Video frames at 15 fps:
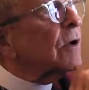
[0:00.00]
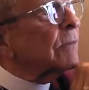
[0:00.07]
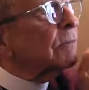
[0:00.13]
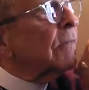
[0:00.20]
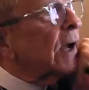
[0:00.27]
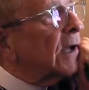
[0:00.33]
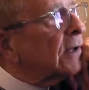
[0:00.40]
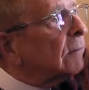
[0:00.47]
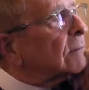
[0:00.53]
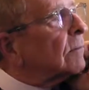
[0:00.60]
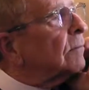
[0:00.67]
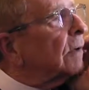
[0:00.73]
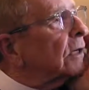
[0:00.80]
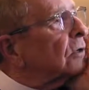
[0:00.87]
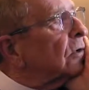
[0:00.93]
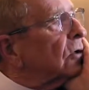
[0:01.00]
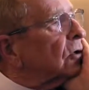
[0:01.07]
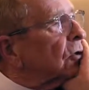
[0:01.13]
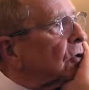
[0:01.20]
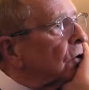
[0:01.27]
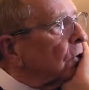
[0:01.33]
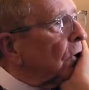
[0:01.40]
My, my
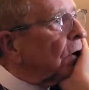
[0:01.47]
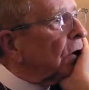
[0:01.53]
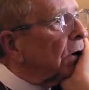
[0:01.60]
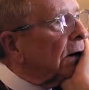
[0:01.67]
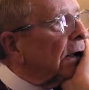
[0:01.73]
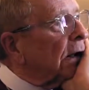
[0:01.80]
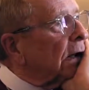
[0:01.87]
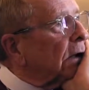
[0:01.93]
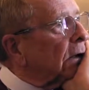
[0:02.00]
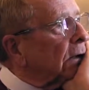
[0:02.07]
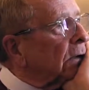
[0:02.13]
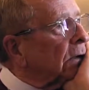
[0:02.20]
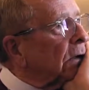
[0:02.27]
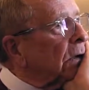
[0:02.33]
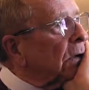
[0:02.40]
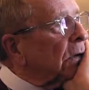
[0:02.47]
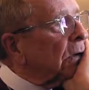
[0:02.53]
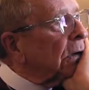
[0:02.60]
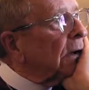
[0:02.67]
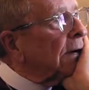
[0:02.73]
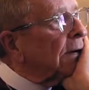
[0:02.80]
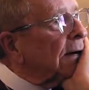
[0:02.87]
younger daughter, Ella,
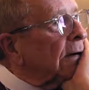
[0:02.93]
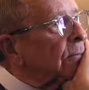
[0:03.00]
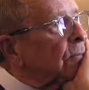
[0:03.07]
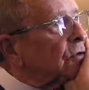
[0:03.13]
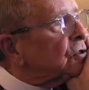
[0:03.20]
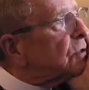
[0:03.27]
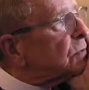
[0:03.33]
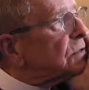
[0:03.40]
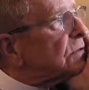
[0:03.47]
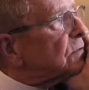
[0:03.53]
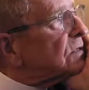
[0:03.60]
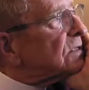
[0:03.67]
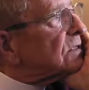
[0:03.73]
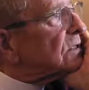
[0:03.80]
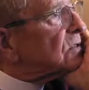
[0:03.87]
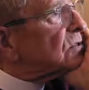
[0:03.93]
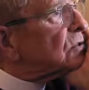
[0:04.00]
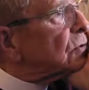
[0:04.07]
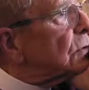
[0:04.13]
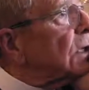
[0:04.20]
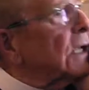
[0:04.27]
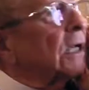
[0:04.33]
uh, when she was in the sixth
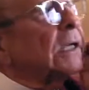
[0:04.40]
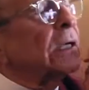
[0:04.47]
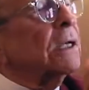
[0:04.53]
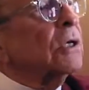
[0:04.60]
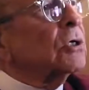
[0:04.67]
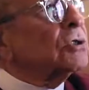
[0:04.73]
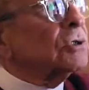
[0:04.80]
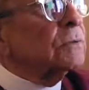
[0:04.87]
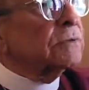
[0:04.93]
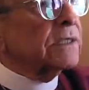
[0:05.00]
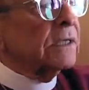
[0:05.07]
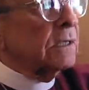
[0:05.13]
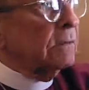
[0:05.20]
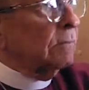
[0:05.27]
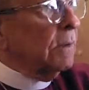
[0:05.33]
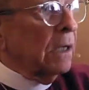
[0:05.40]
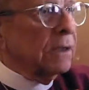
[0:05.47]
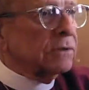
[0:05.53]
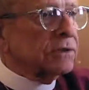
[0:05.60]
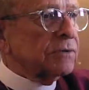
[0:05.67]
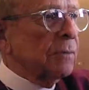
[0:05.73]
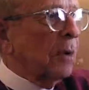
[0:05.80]
grade, she was at a, a
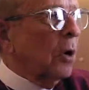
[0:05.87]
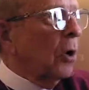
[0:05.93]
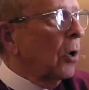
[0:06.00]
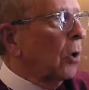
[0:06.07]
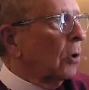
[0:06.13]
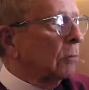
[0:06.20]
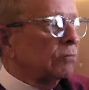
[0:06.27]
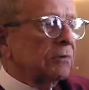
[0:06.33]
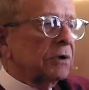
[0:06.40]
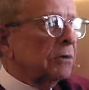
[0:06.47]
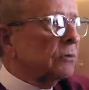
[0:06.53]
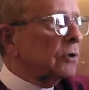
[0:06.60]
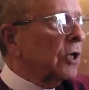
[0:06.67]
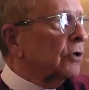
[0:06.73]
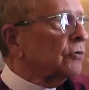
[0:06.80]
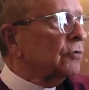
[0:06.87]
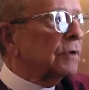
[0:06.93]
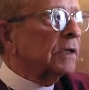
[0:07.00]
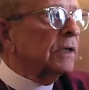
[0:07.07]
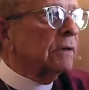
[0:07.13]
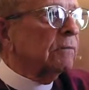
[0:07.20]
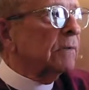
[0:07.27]
small little
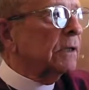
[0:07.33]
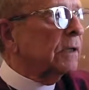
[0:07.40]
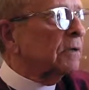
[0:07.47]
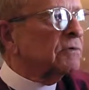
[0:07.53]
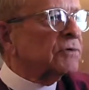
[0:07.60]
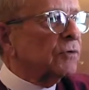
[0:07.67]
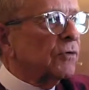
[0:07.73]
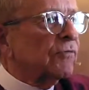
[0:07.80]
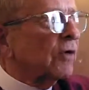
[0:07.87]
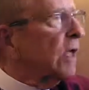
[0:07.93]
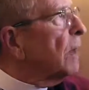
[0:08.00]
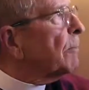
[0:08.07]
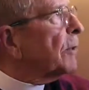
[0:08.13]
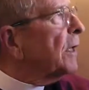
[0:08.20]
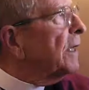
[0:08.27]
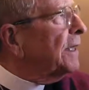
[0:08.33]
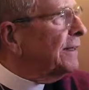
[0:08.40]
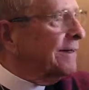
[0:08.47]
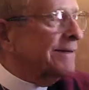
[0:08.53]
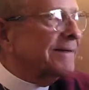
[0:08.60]
country, uh, sort of a hippie